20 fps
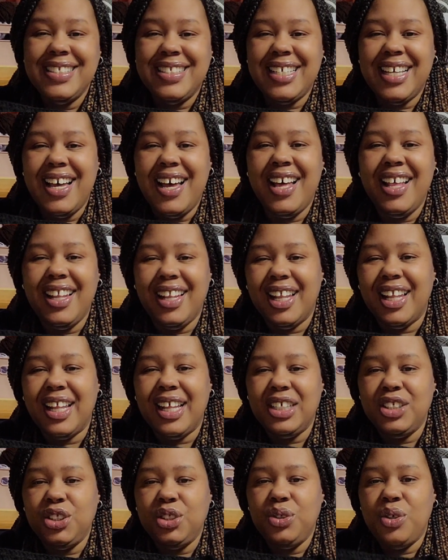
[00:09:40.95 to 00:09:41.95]
to
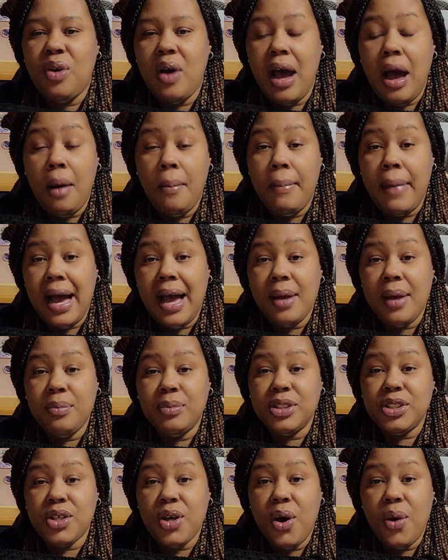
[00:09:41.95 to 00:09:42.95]
let you know how
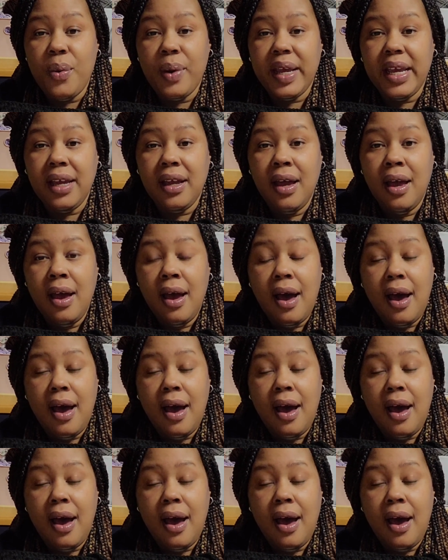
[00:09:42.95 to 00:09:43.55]
mine was going.